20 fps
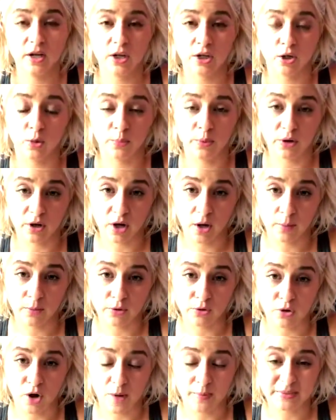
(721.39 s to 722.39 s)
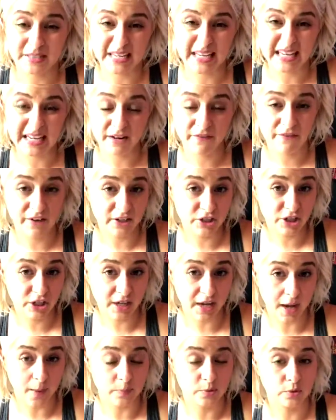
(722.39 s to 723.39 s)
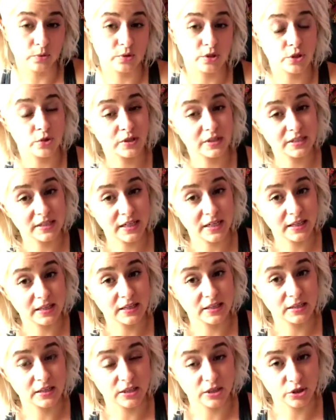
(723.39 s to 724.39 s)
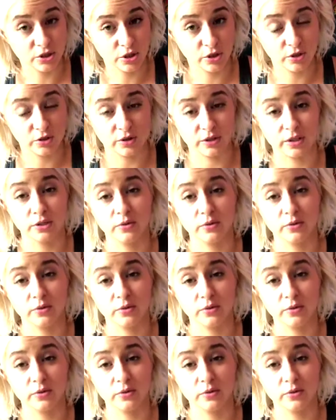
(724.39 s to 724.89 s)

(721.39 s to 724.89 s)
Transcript: You'll put a couple of drops in a veggie capsule, and you can take this internally.